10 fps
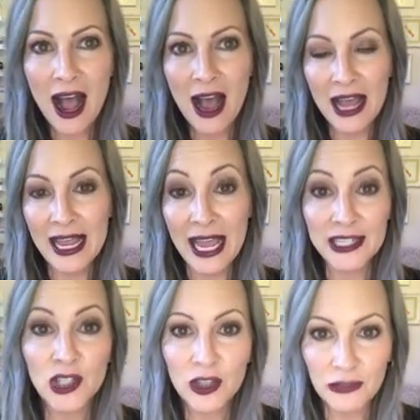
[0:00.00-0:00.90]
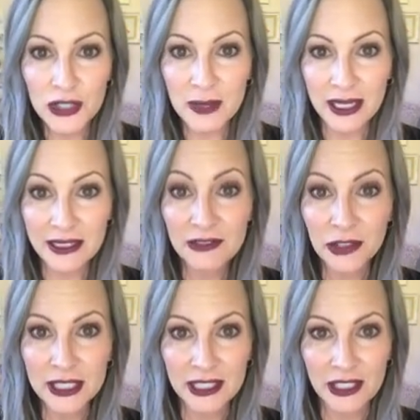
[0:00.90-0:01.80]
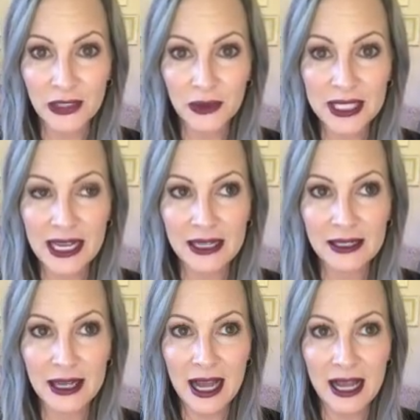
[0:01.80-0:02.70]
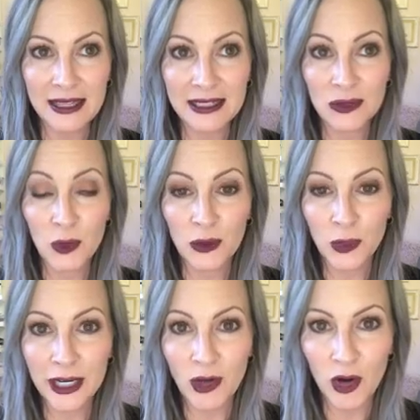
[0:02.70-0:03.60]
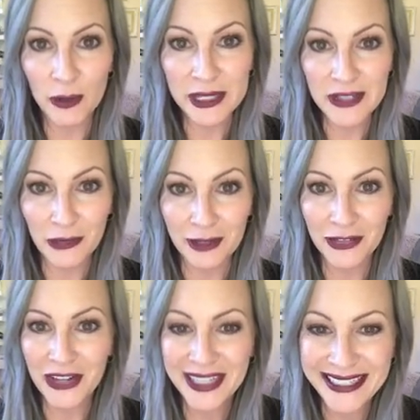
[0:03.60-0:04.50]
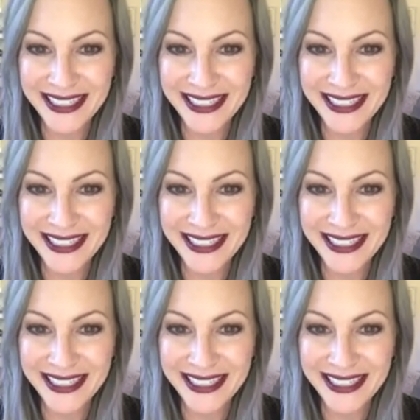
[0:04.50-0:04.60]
I had to look for something different to do because I didn't want to work at Arby's forever,